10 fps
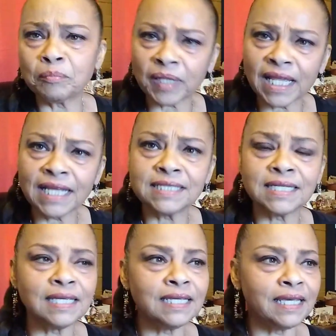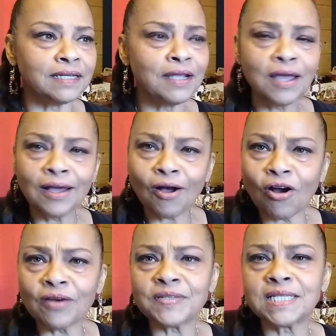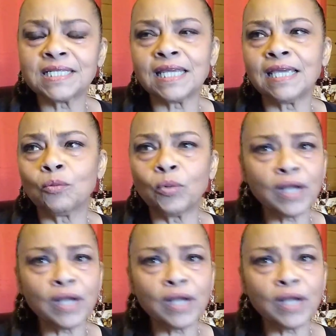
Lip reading: and planting and harvesting,